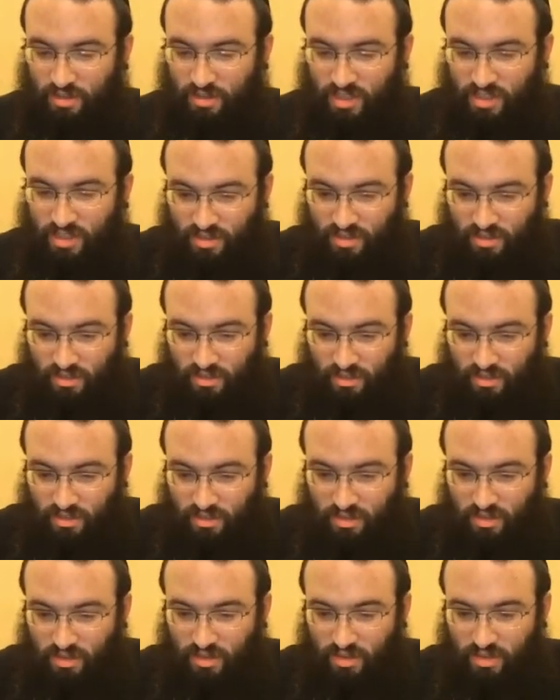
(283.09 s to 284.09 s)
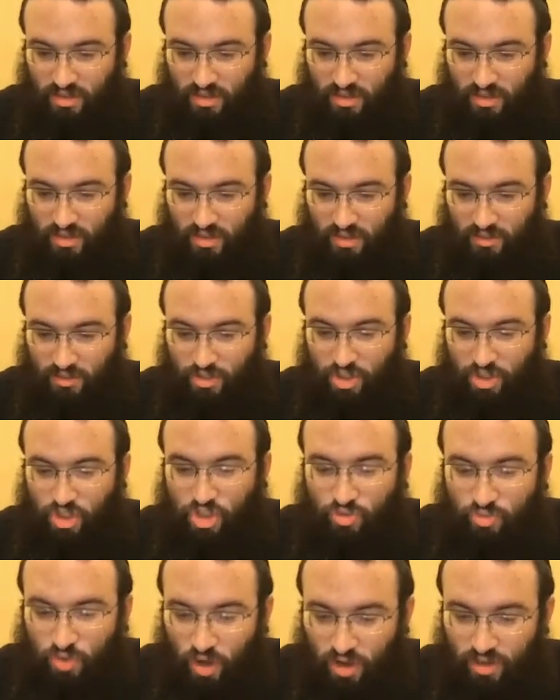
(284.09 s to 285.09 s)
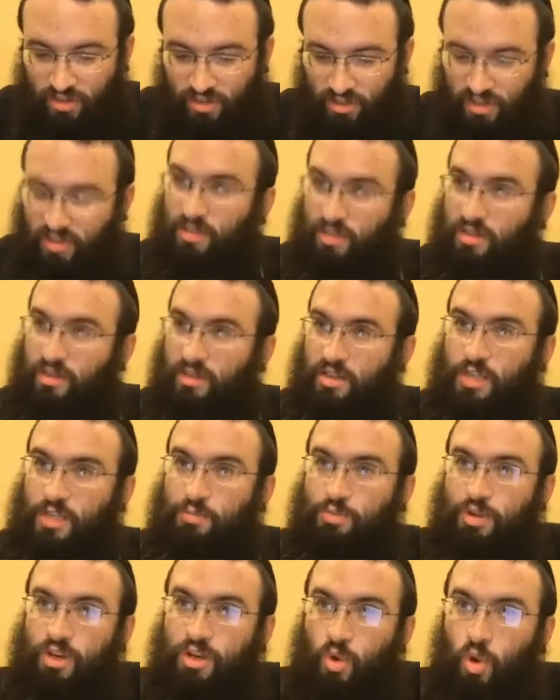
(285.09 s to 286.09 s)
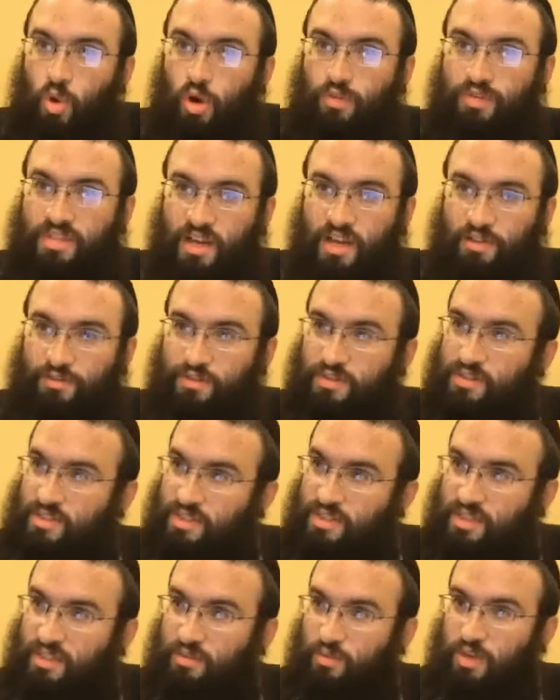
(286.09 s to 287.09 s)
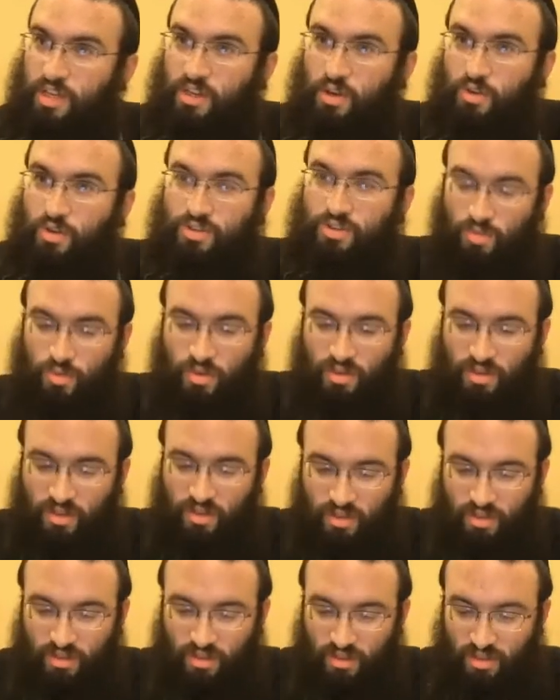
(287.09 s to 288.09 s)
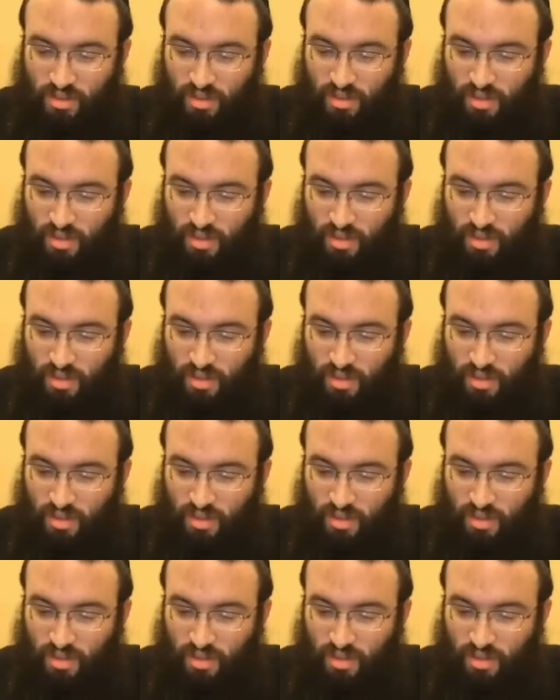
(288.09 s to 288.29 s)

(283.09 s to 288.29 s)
He's struggling. He's putting all of his efforts in when he goes to work.